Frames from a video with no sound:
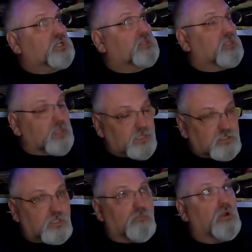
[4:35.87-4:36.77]
to check the
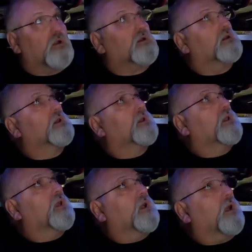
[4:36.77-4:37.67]
lengths of the bar,
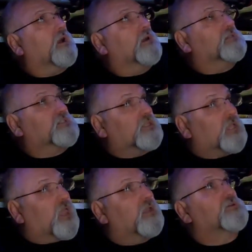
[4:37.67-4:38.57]
set
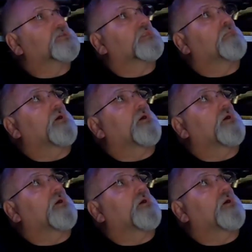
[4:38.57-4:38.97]
the angles of the